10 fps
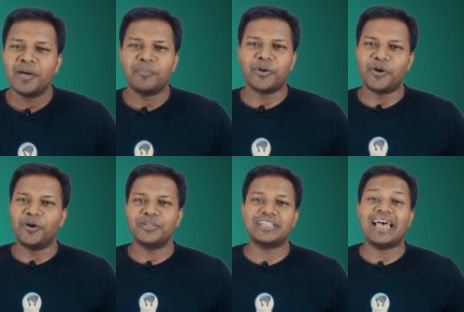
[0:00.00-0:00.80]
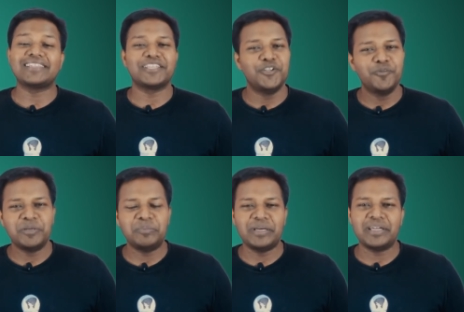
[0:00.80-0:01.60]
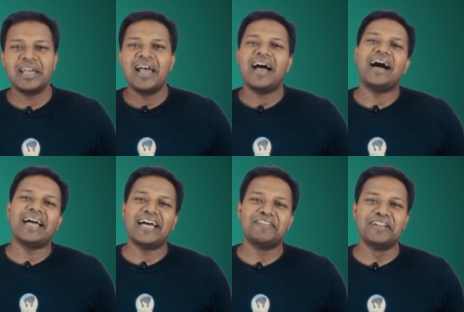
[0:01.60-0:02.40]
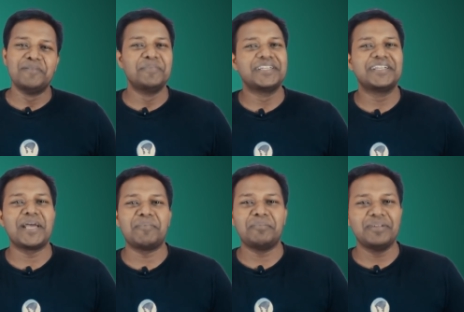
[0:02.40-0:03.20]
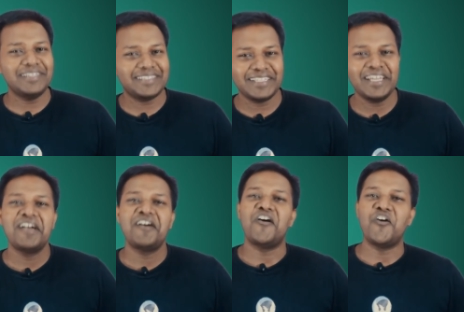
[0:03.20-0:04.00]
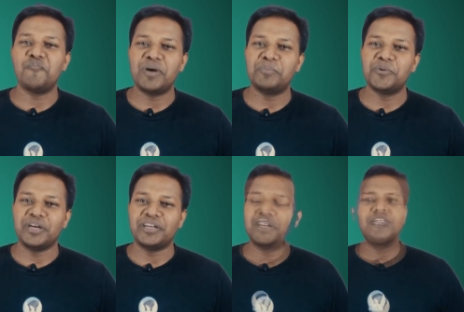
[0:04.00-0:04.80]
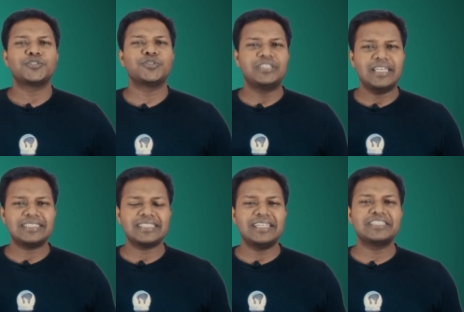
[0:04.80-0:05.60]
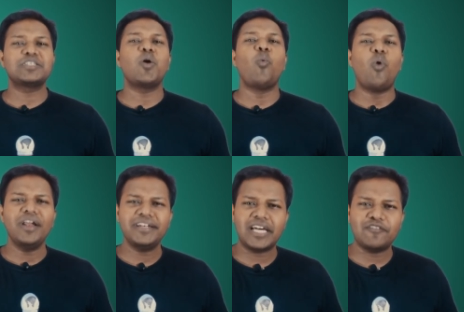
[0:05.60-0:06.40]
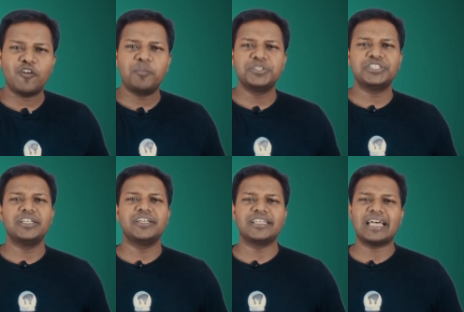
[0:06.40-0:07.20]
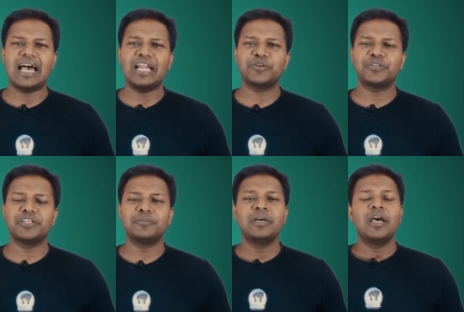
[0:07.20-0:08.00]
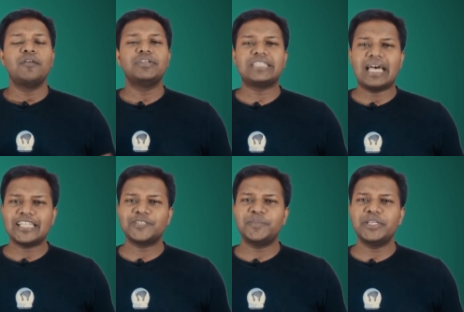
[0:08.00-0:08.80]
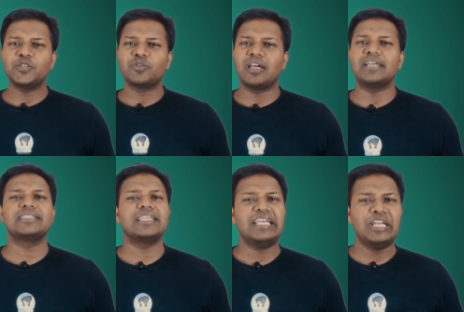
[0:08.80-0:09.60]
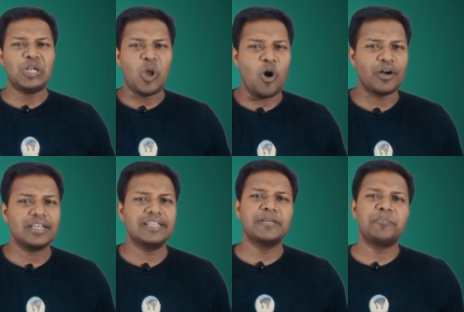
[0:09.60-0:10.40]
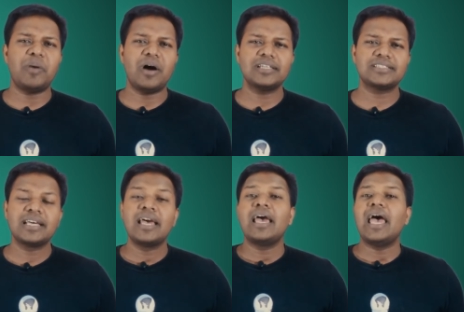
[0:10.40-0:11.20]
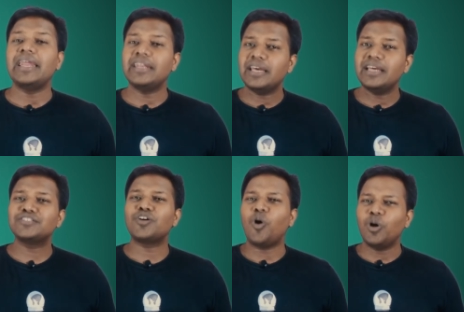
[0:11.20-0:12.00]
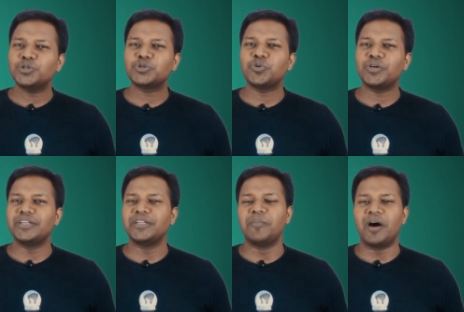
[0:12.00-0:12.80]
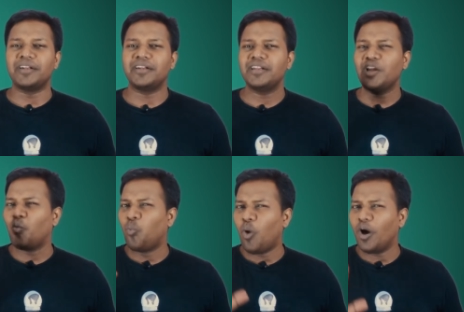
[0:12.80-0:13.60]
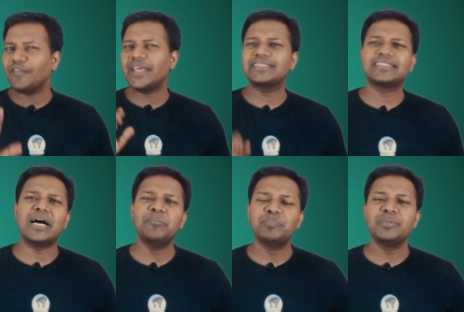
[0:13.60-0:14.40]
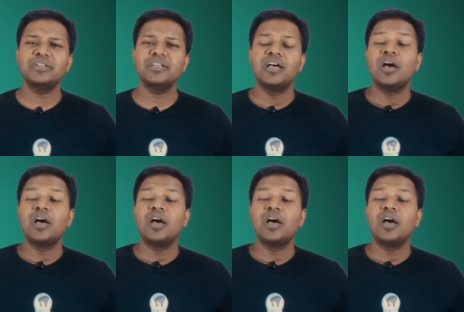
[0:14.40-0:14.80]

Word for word: because as a human being I have limited capability of my brain. So this is one type of machine learning algorithm which has been utilized a lot in the past and is also in demand. Now one of the example